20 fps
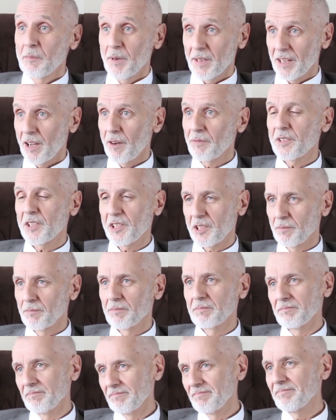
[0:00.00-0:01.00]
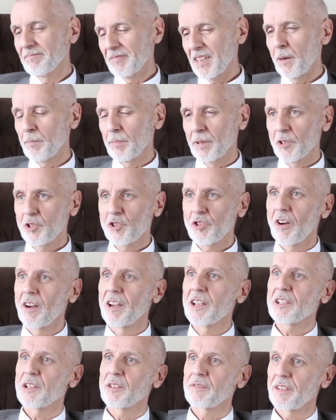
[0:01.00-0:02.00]
But after some couple of
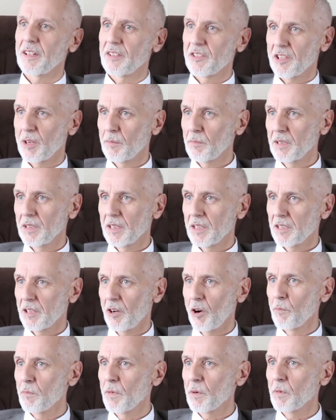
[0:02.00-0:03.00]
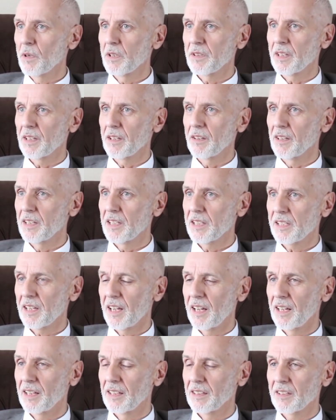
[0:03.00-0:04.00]
tries, I found somebody that told me what the guy is
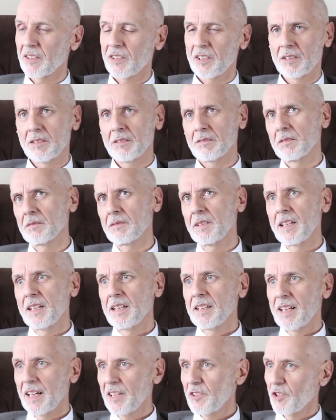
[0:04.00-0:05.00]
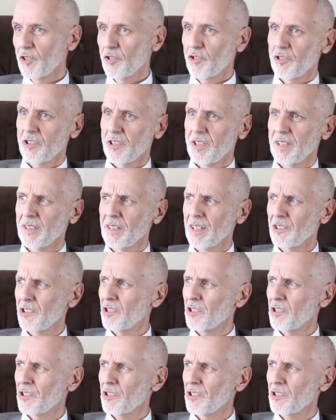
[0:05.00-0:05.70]
saying. I said, oh, that's interesting.